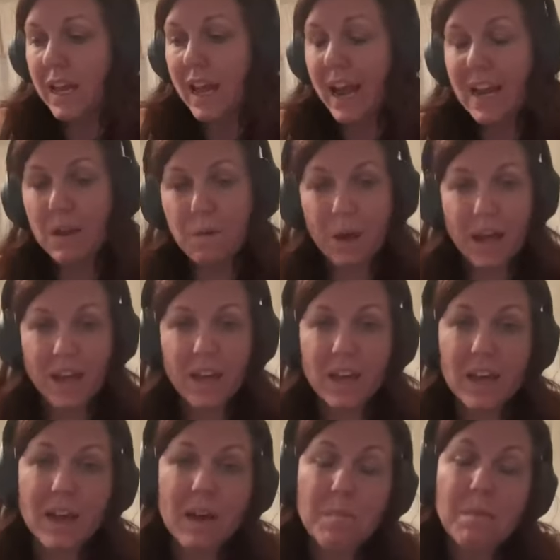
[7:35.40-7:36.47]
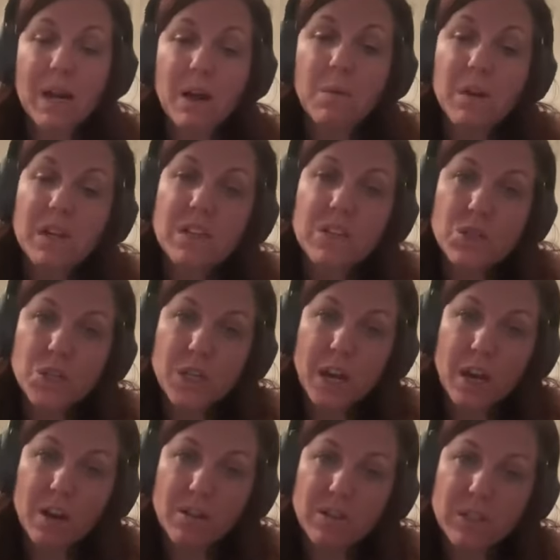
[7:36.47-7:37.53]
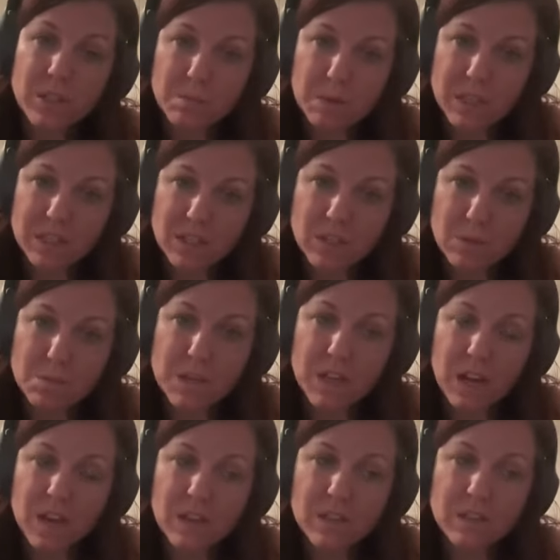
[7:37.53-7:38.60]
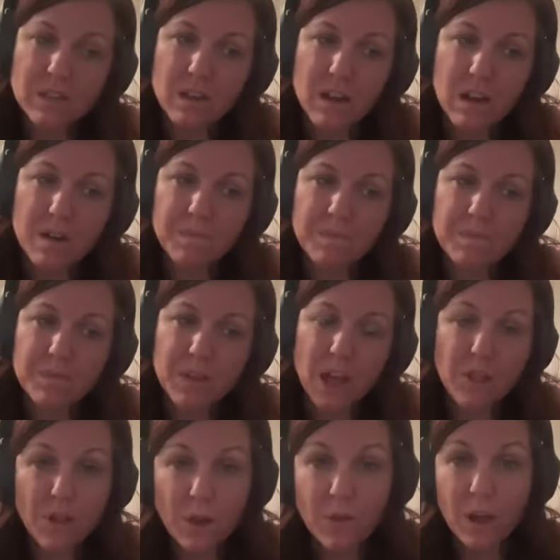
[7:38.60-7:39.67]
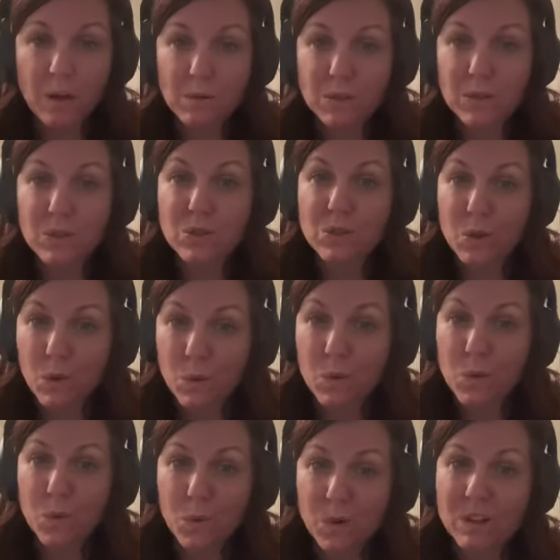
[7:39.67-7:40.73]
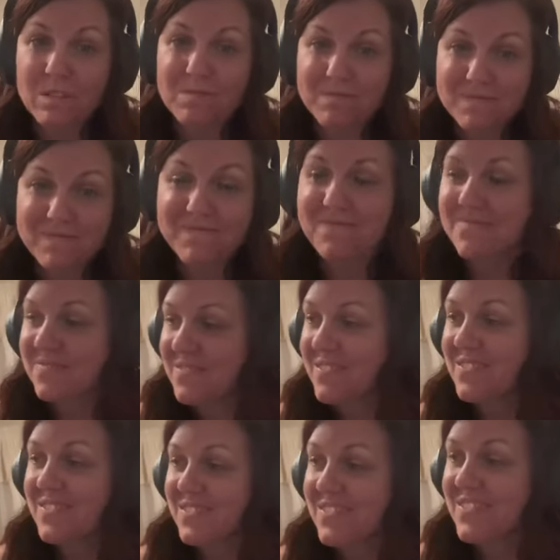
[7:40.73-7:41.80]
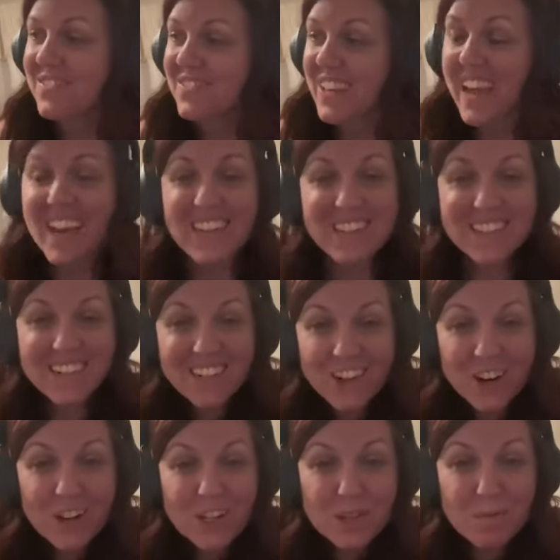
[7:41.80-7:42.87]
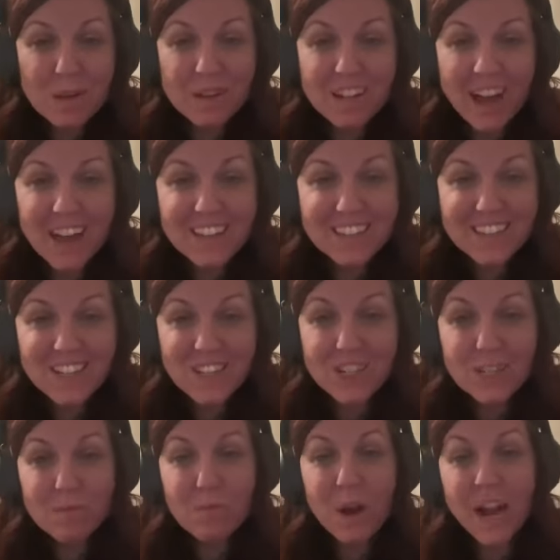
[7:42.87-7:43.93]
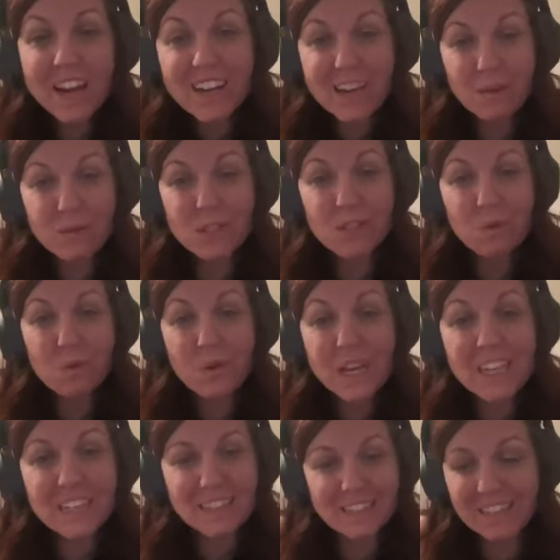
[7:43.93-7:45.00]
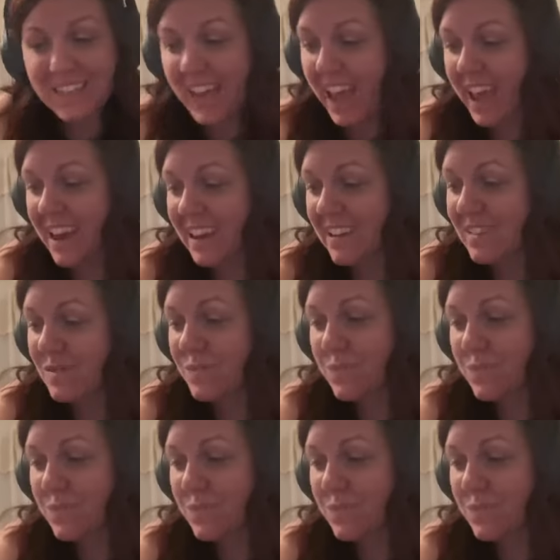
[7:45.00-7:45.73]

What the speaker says: Anyway, but I wanted to share this message because I thought that was so cool. And it's an encouragement, guys, because she's pregnant with twins and